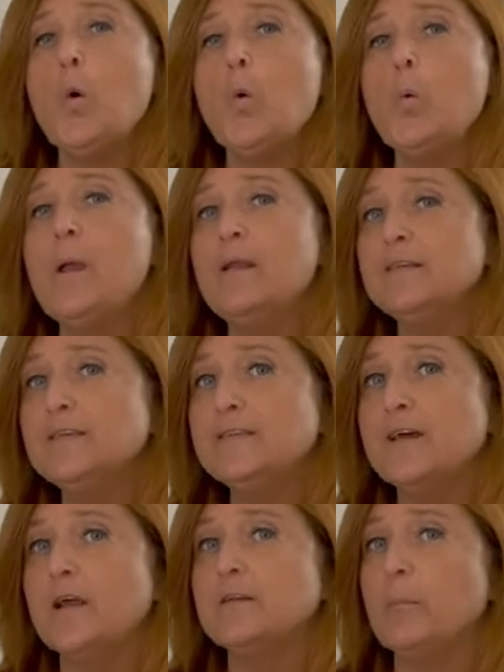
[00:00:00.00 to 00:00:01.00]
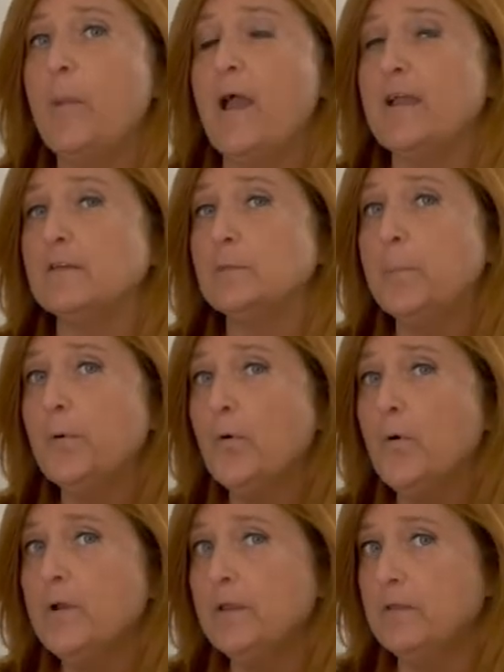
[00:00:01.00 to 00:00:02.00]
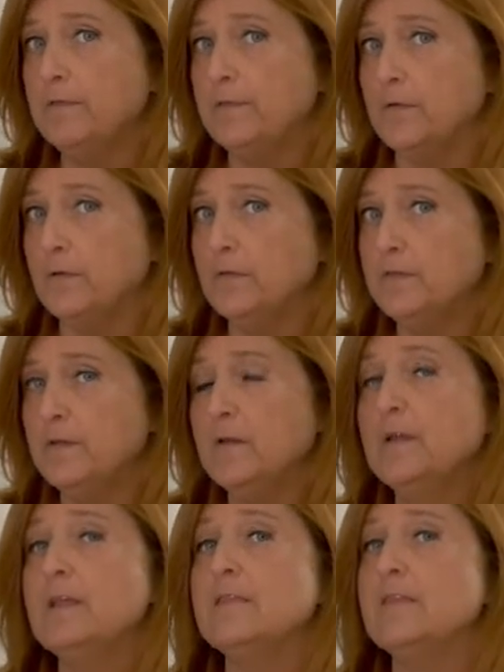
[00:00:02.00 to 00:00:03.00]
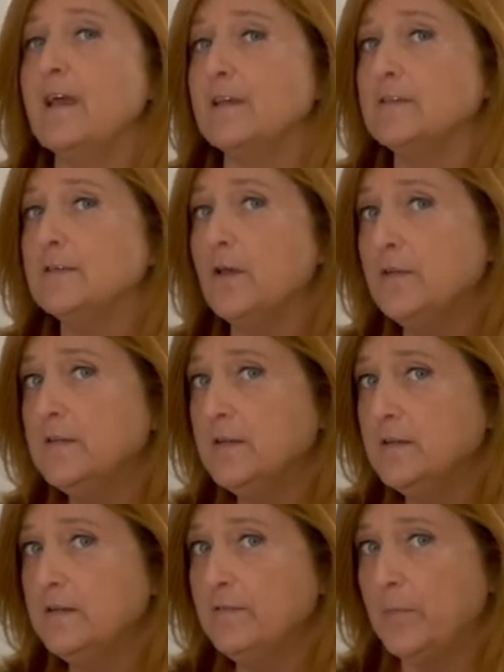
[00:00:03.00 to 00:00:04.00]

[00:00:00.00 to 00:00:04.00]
We'll start by exploring the first, the associative